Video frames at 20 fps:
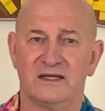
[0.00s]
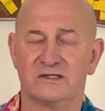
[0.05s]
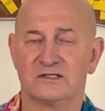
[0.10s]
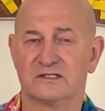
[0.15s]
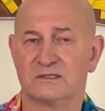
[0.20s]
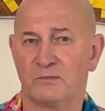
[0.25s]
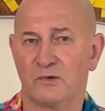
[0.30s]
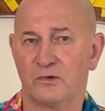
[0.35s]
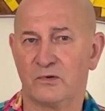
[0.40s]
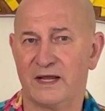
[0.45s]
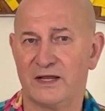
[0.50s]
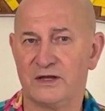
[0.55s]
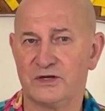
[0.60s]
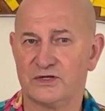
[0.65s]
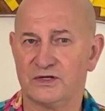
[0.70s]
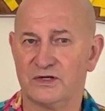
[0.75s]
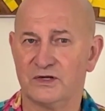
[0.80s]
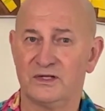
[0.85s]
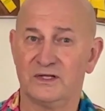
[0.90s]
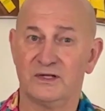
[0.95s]

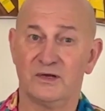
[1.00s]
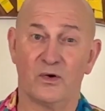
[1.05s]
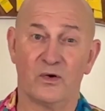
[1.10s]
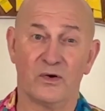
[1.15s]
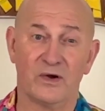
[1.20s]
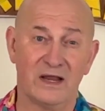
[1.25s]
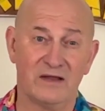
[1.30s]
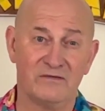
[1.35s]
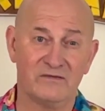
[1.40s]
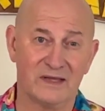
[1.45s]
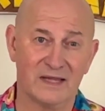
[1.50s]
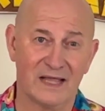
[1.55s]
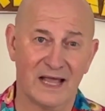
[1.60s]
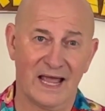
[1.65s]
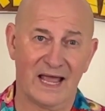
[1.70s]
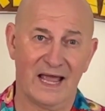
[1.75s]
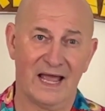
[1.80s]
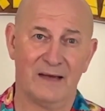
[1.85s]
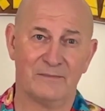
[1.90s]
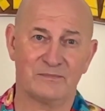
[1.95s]
inspiration, or even
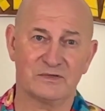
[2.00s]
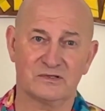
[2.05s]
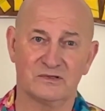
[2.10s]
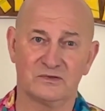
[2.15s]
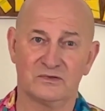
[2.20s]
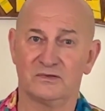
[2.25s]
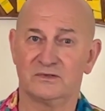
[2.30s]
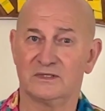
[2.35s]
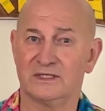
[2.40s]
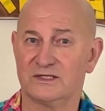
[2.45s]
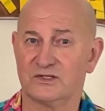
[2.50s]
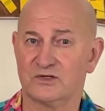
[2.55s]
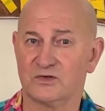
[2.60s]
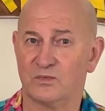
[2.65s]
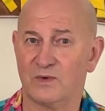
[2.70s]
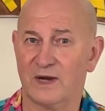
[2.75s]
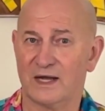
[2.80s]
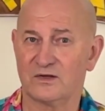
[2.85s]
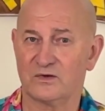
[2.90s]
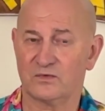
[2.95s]
absolutely
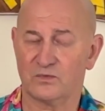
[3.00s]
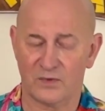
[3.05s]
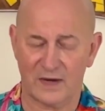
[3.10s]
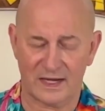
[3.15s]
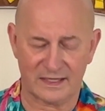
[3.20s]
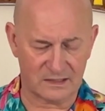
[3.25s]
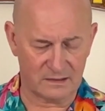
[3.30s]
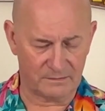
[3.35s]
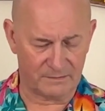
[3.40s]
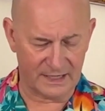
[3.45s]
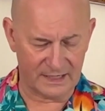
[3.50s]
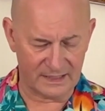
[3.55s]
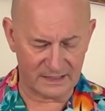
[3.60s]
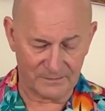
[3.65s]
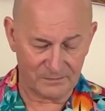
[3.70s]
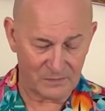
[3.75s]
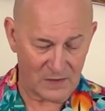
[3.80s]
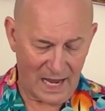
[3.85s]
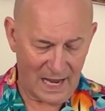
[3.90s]
direct recipes.